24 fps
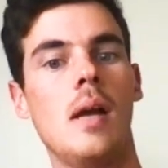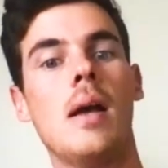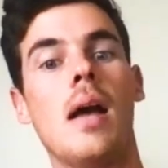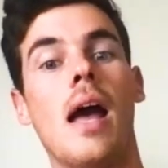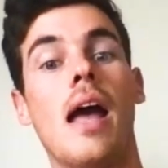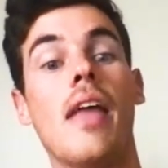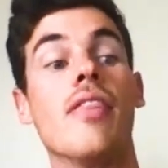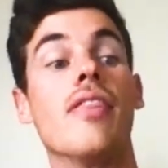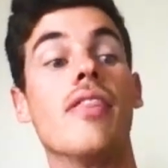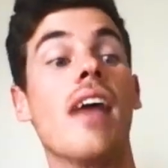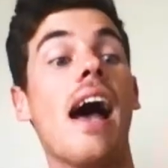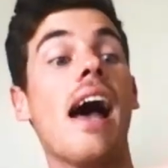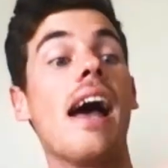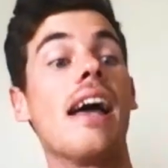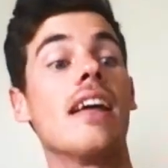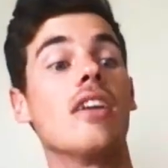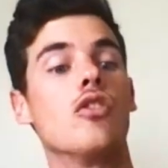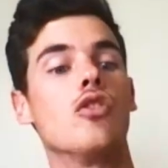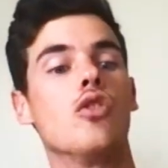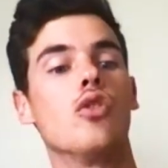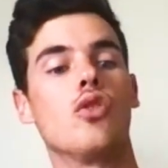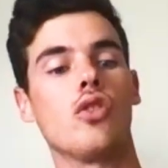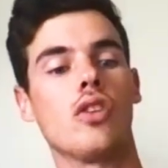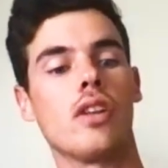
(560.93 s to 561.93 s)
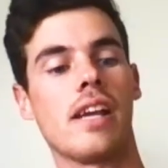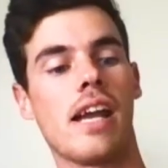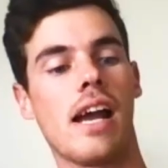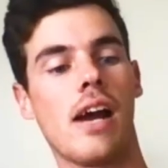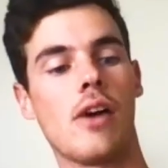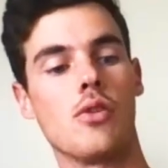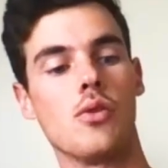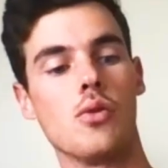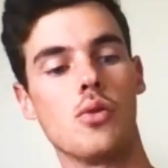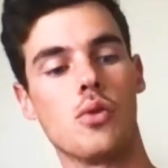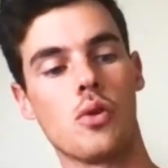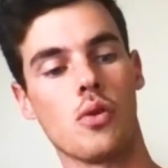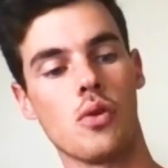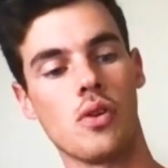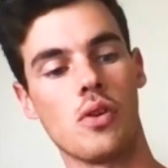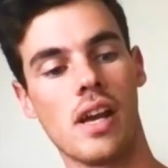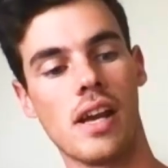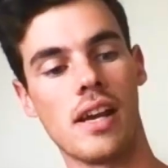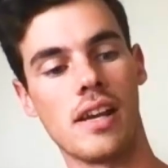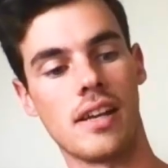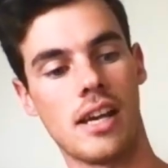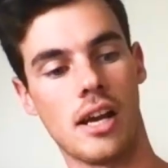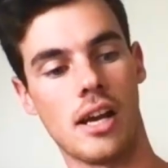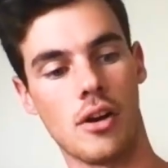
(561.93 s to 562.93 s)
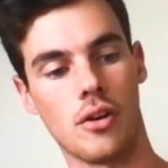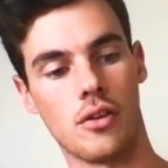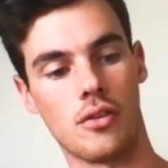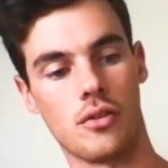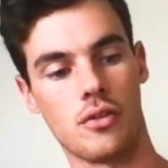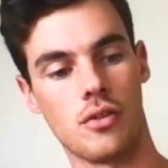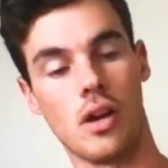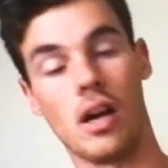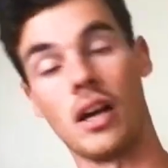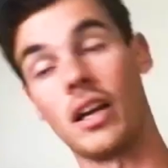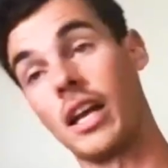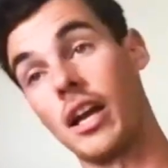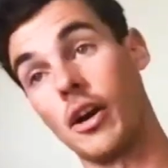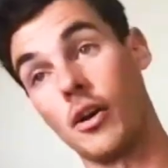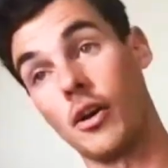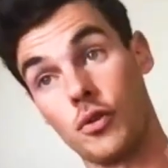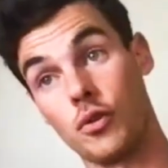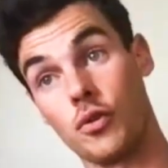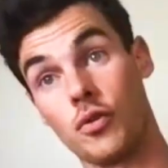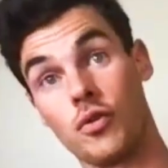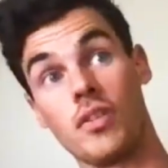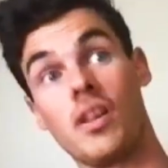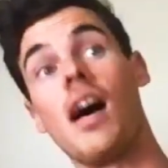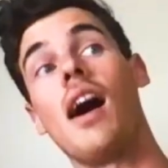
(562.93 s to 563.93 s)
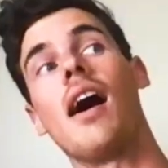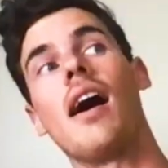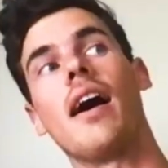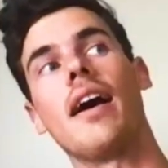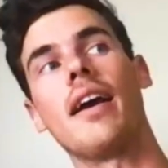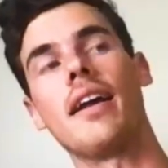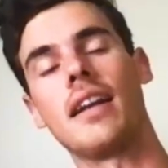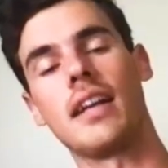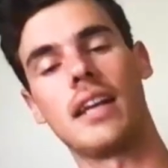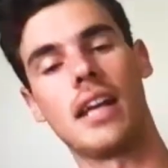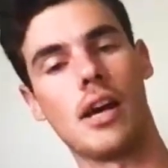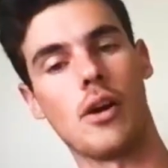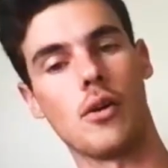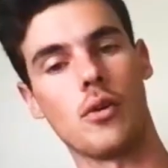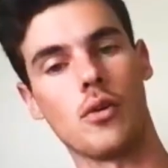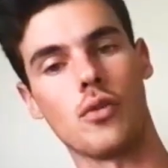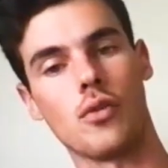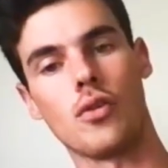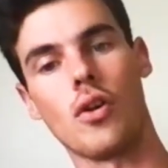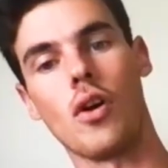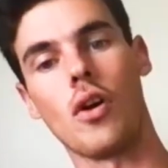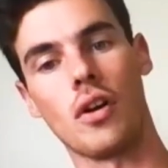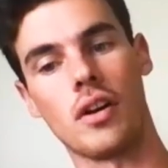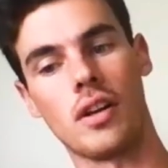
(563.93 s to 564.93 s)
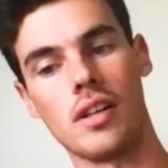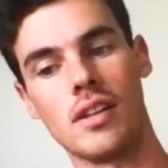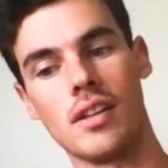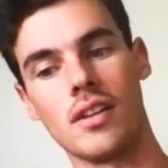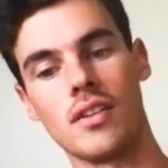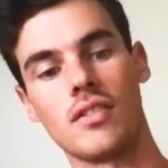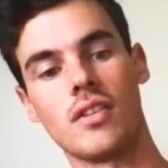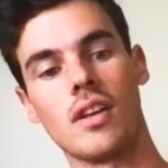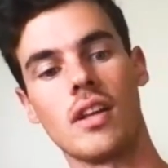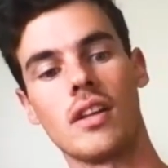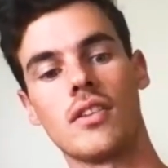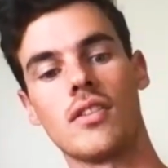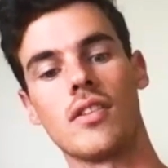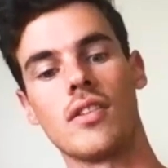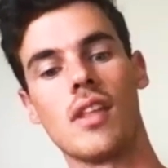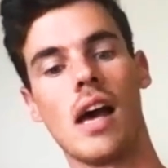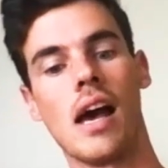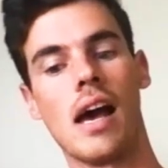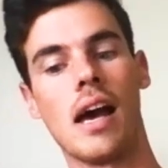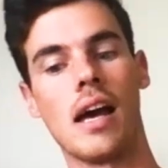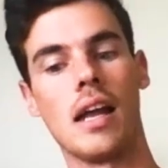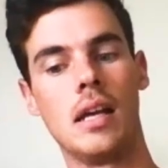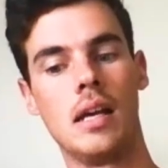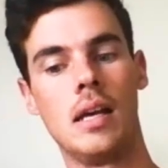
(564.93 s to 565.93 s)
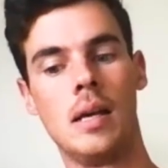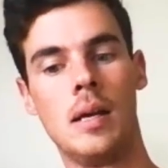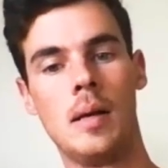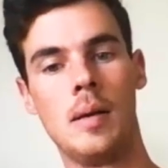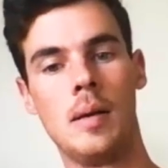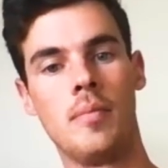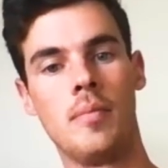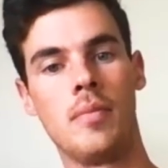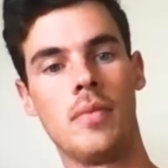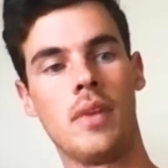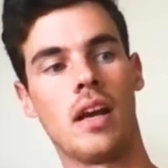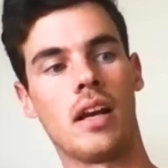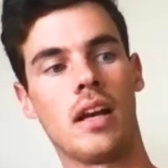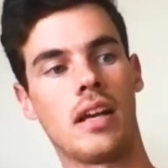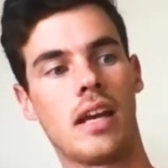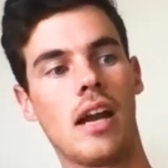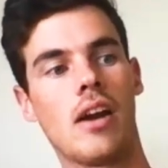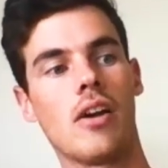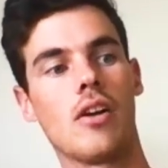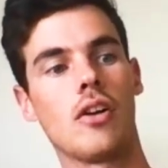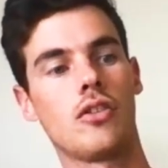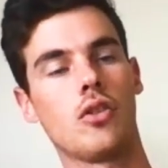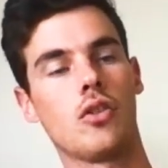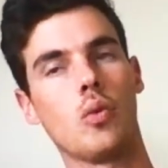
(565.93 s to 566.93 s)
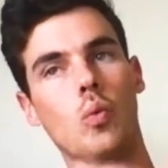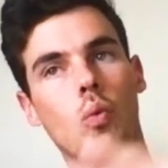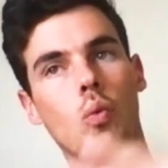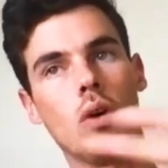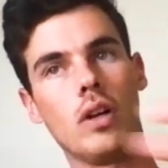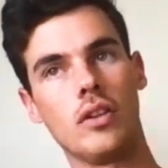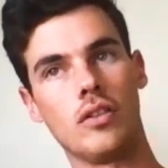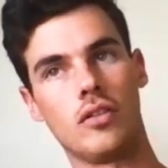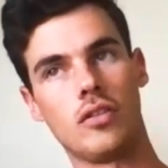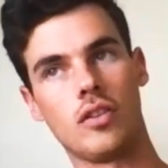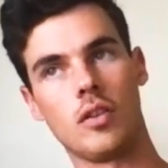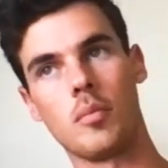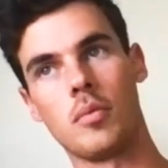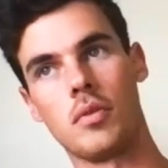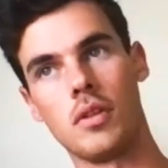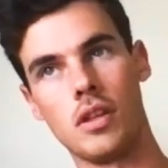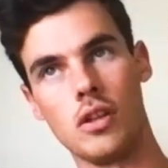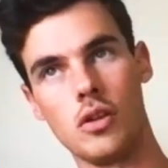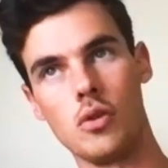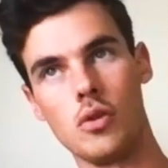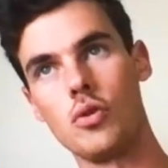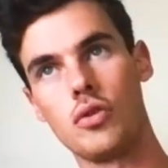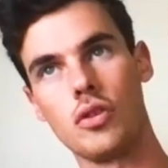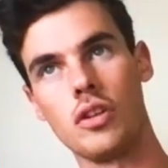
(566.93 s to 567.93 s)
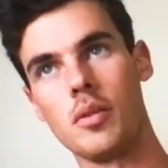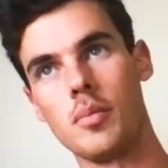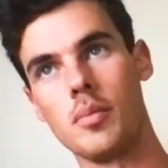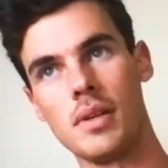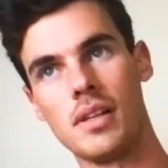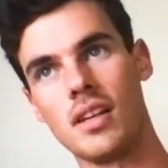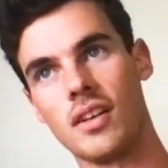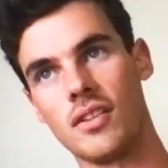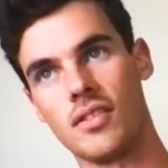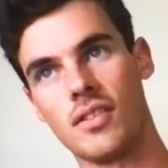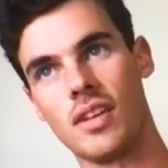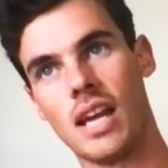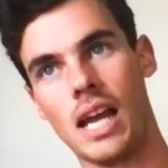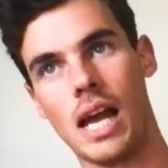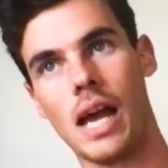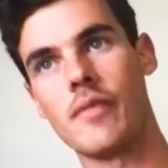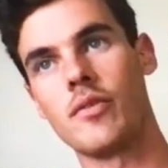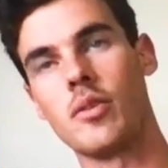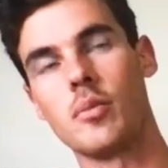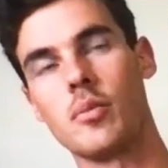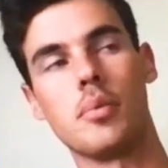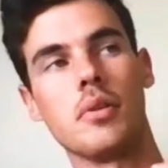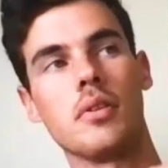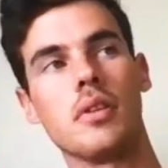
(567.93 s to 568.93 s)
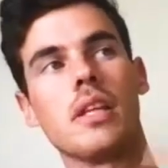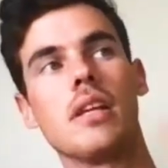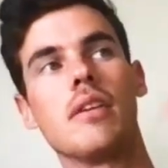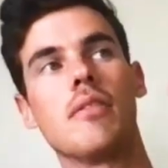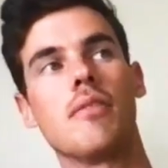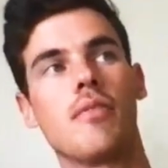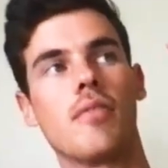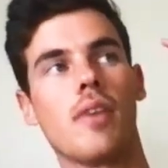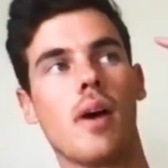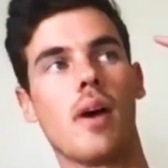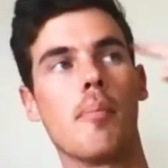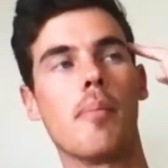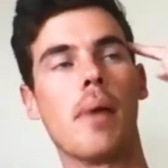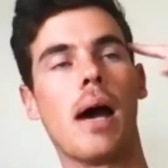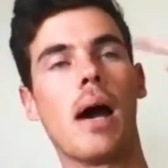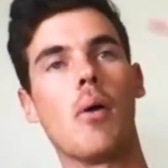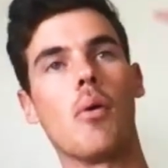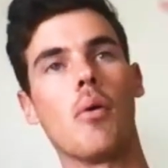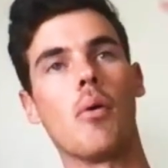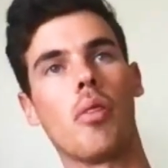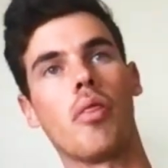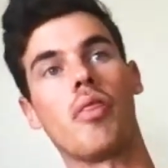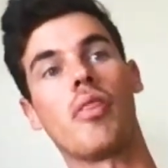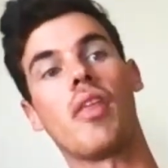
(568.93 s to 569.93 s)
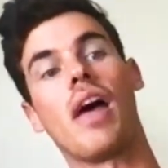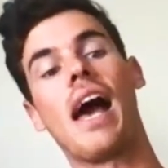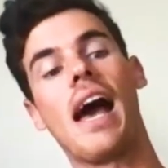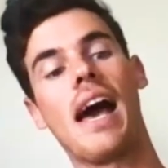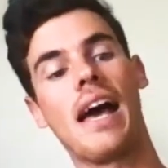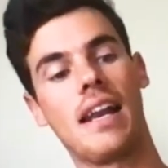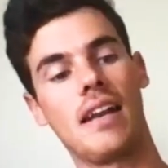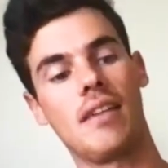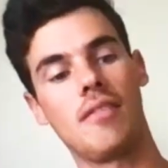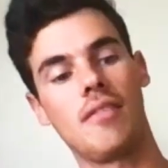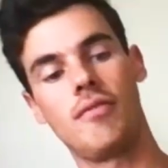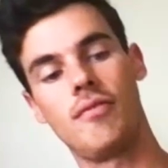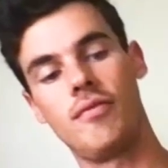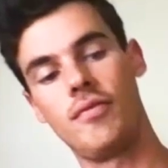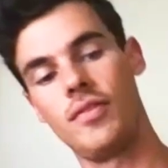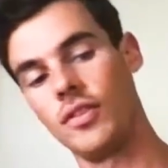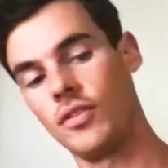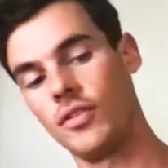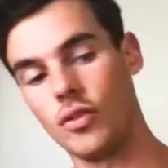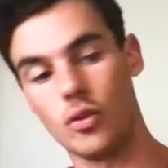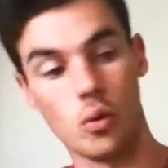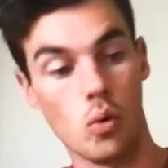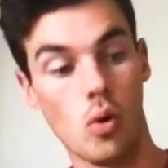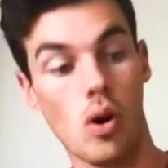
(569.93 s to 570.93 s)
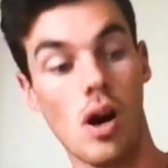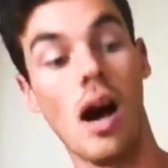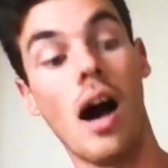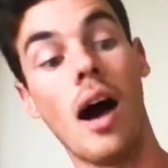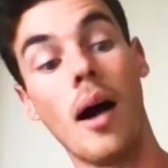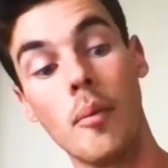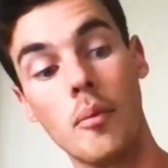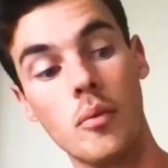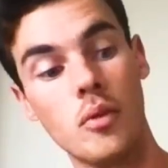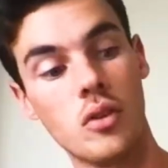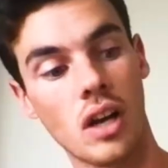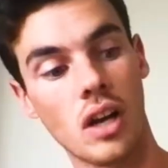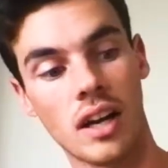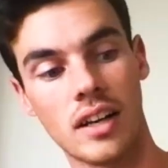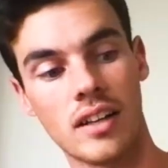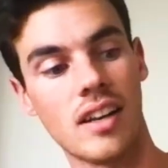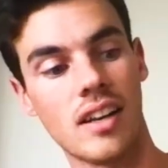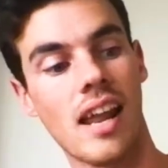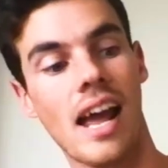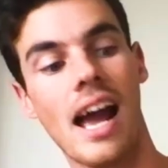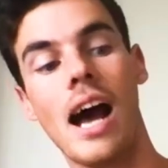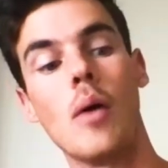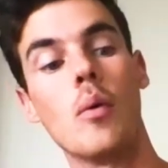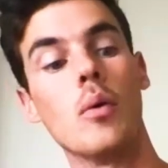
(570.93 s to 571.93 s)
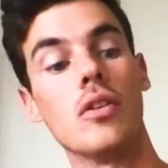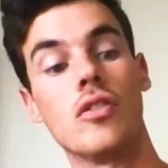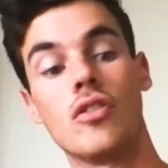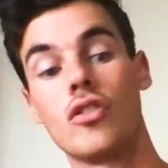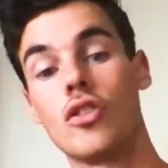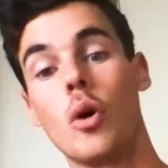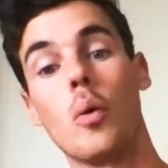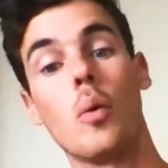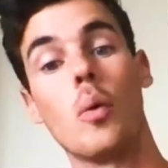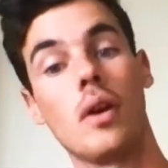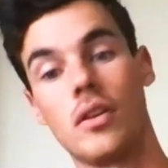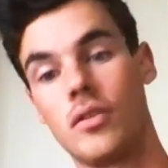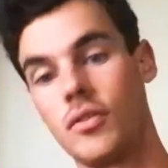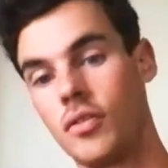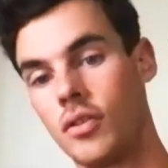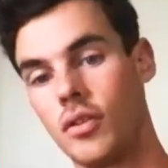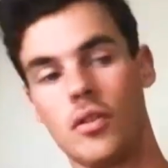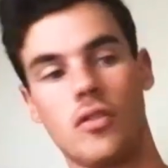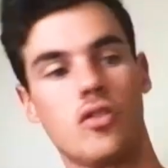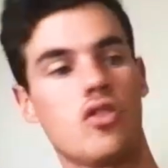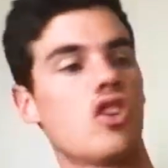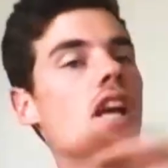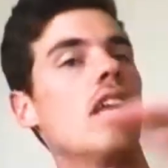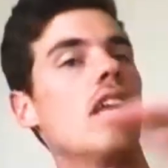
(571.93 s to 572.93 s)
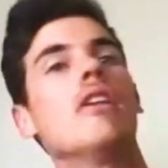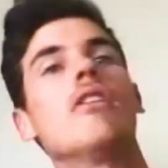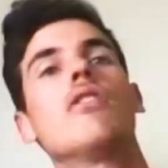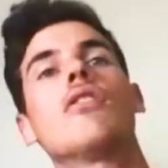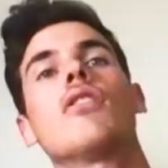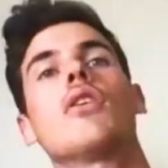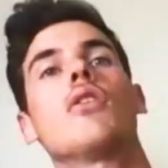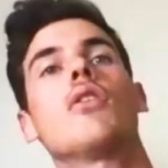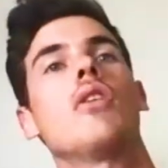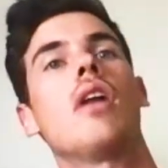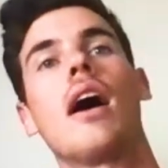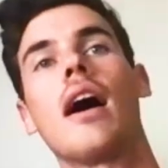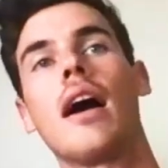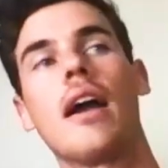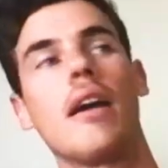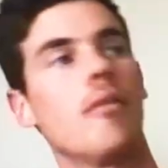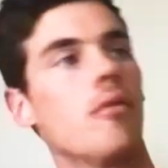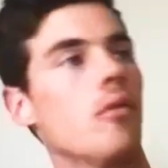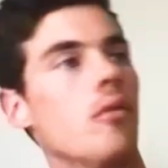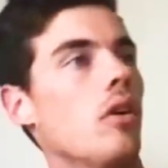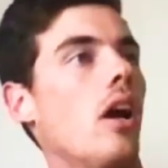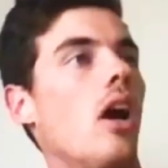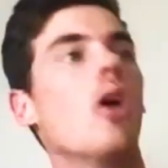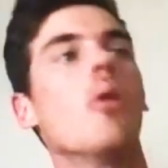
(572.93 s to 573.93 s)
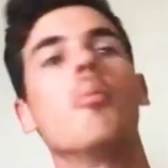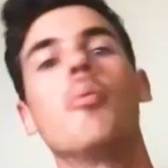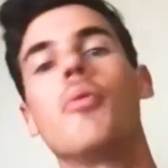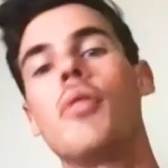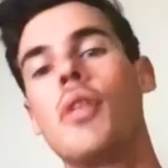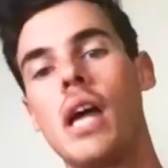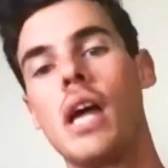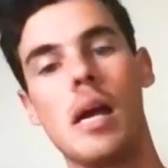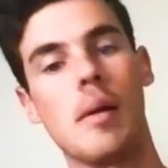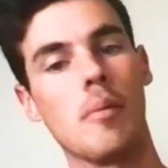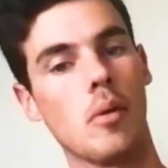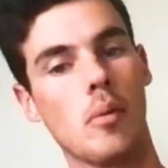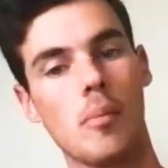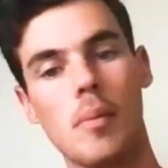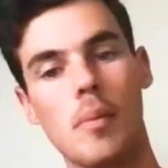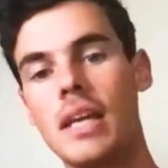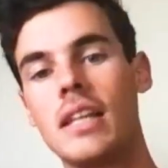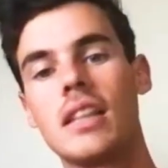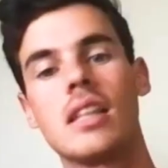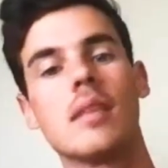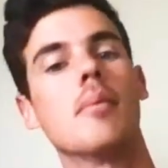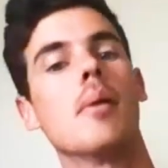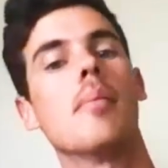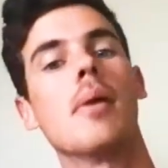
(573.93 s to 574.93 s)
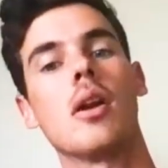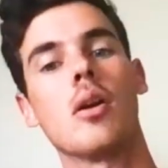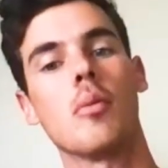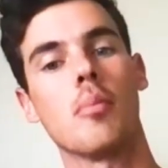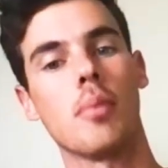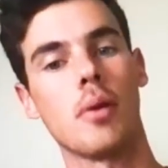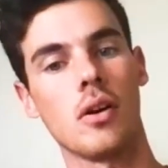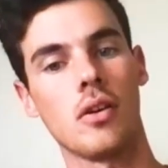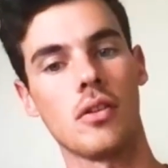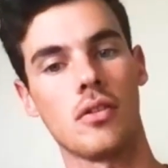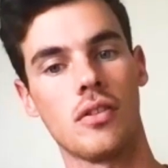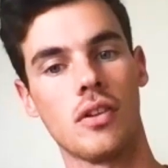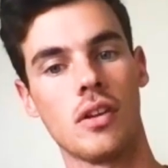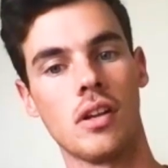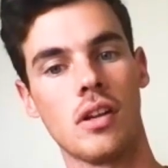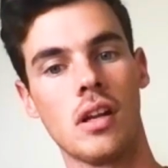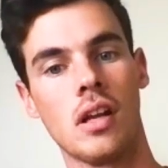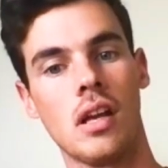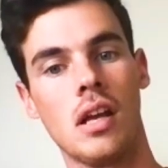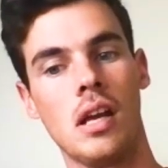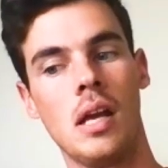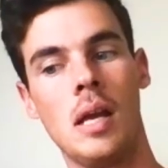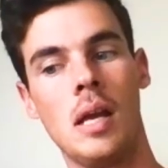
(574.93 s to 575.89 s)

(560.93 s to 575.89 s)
And that is usually how you create a character's lie and a character's arc, in the sense that a character wants something usually because they have a belief about that physical object and how it's going to change their life or help them or make them a better person.